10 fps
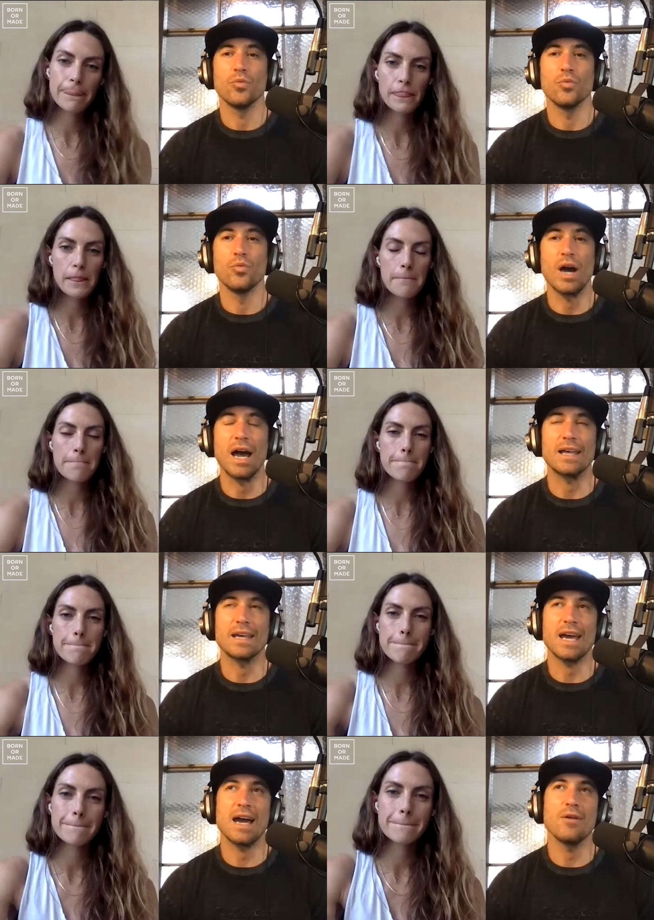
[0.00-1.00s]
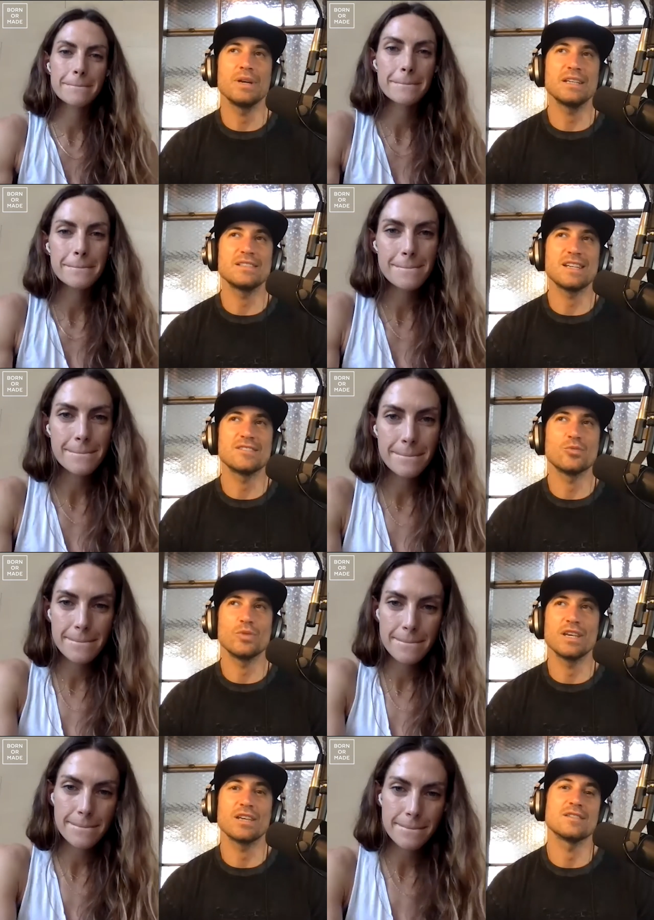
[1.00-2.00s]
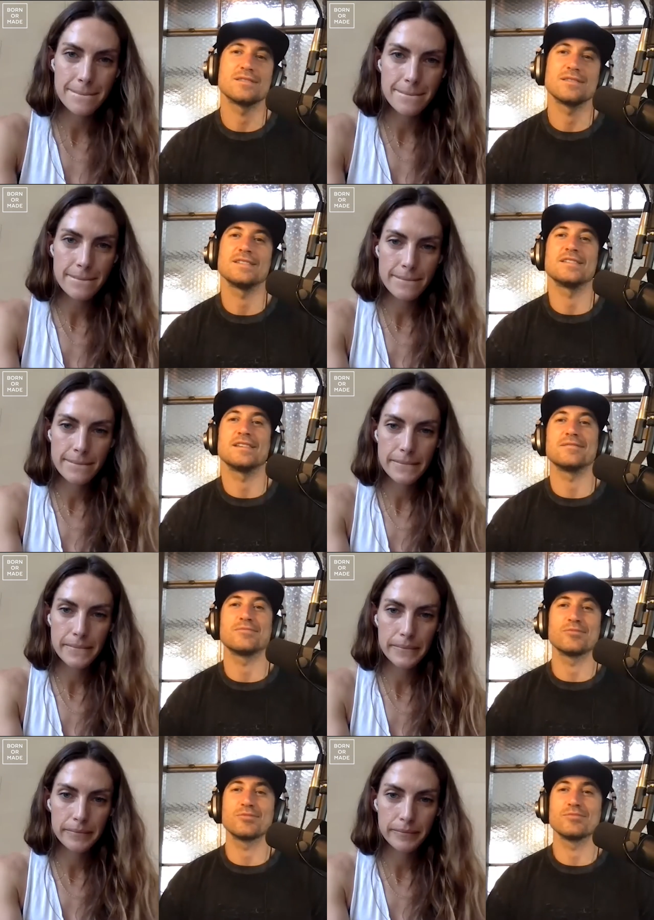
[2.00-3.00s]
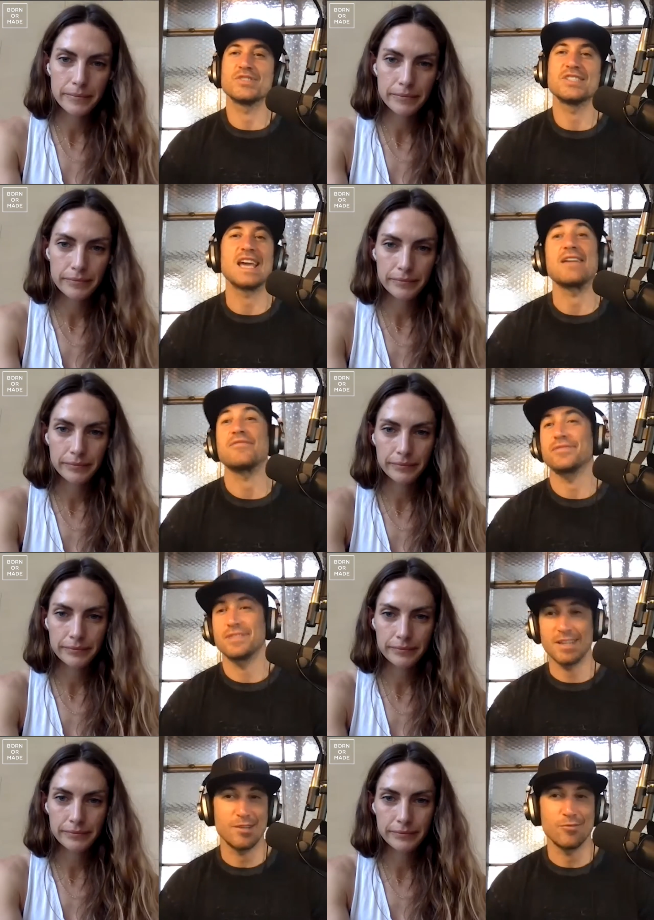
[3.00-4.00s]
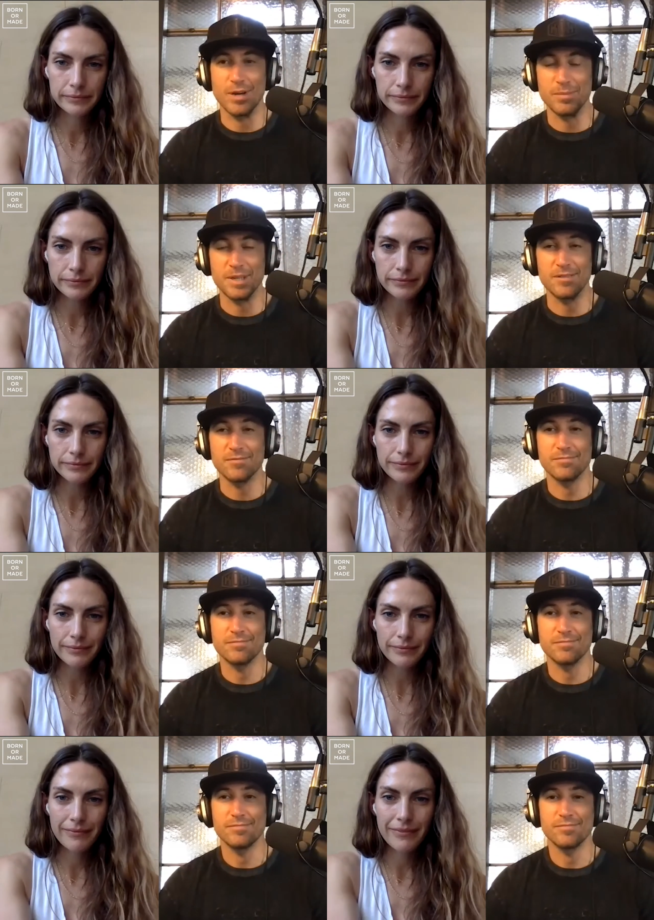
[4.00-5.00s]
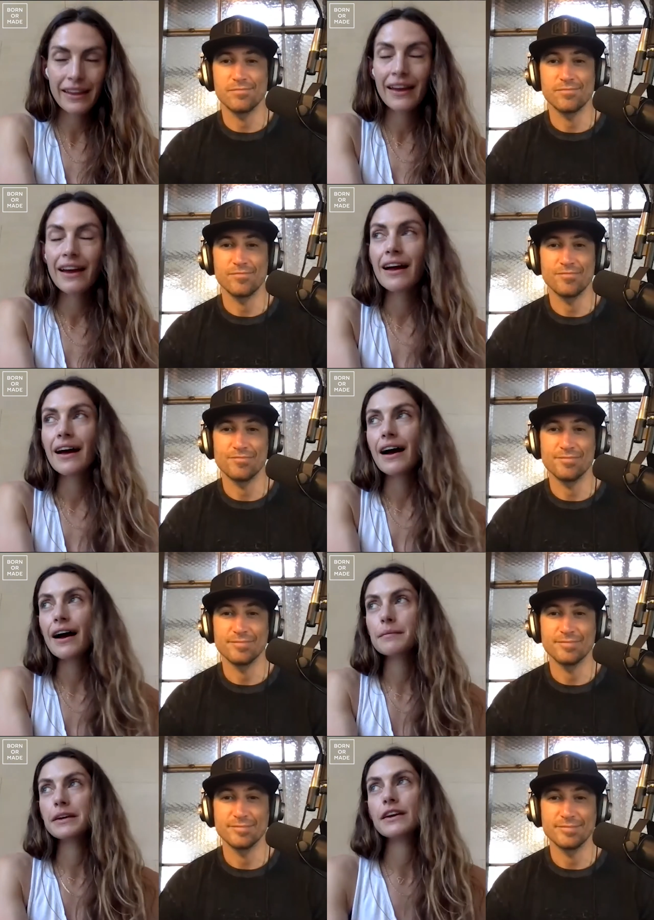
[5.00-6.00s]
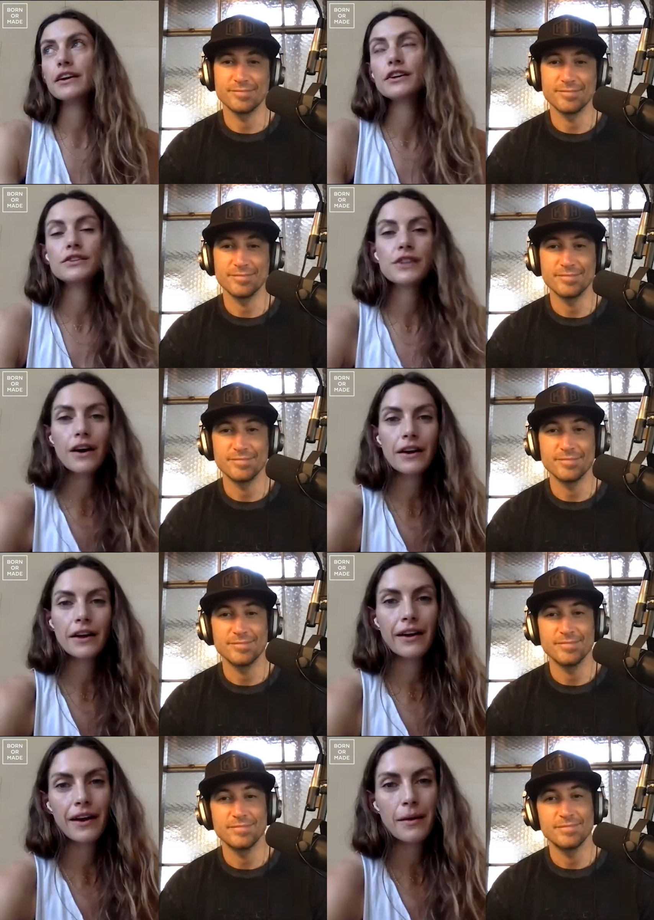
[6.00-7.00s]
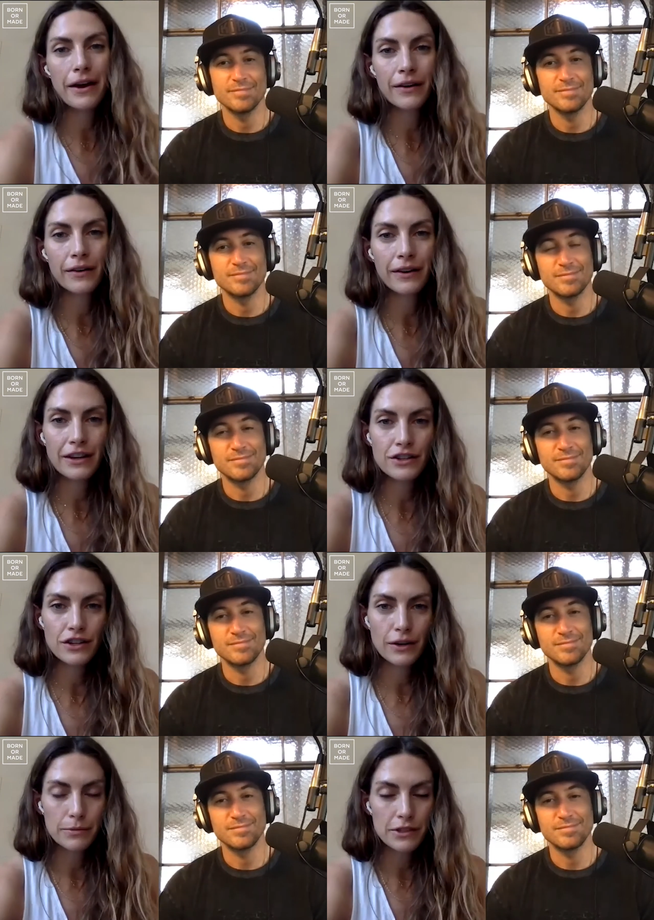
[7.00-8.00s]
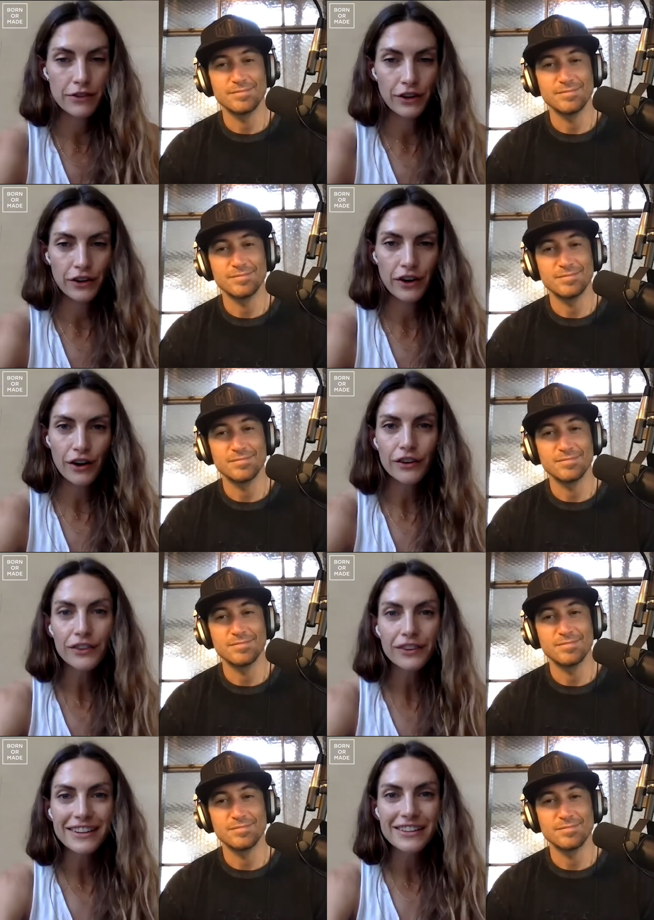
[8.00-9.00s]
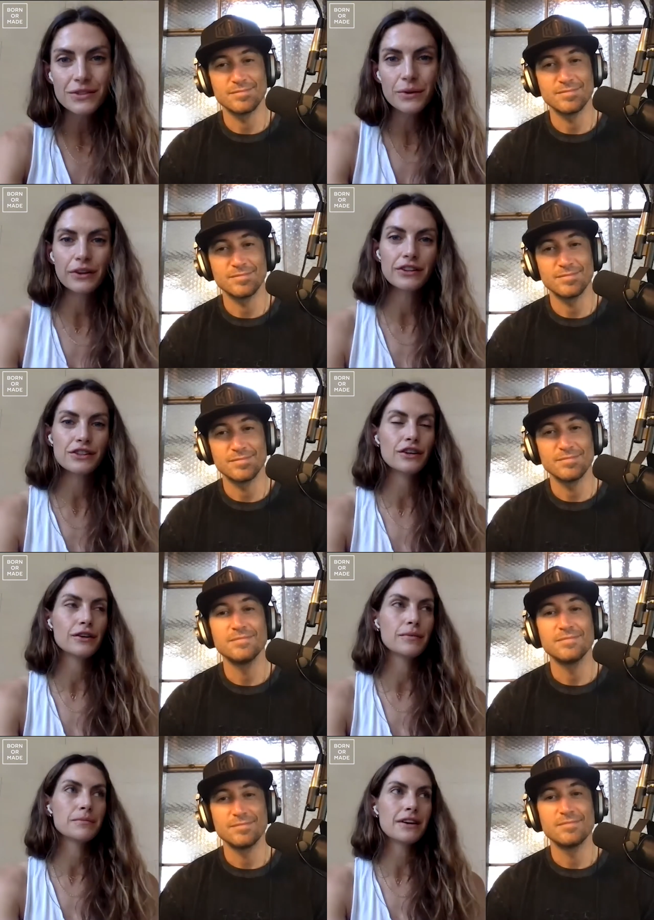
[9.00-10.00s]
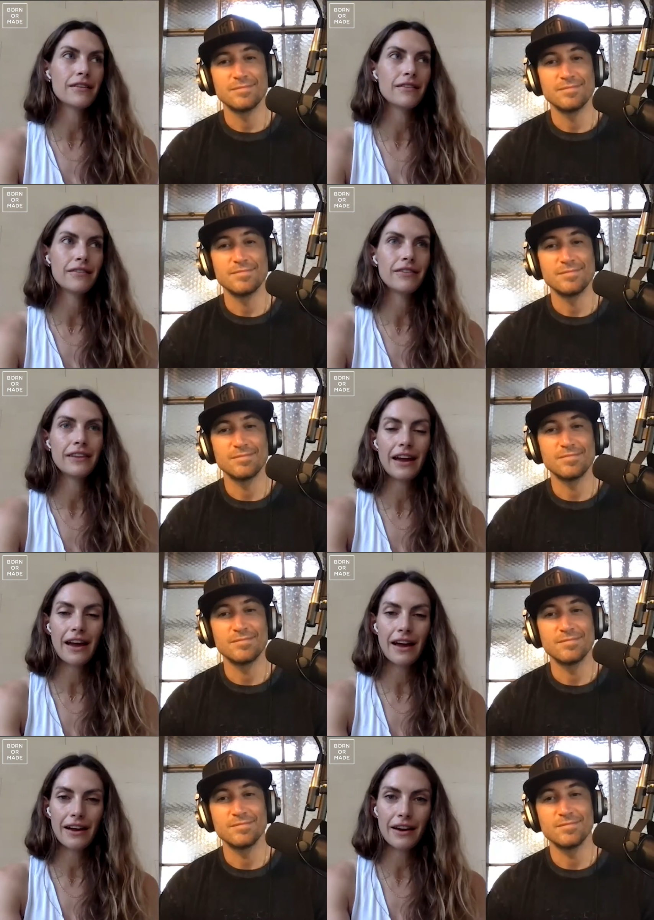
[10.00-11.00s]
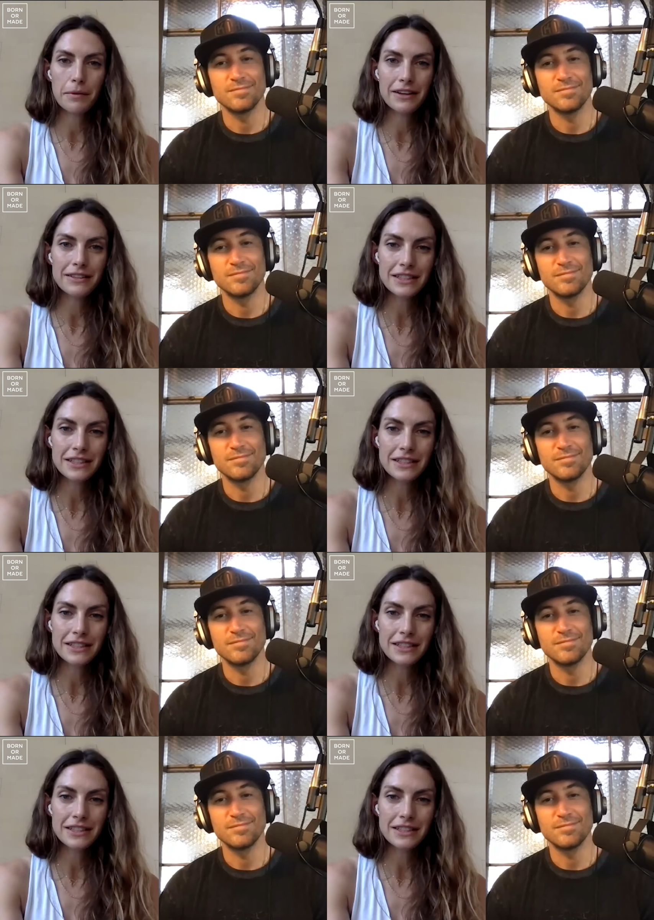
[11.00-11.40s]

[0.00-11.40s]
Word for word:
Speaker 1: like how many days a week is is it safe to eat red meat
Speaker 2: i mean are you talking about in terms of your arteries or in terms of the economic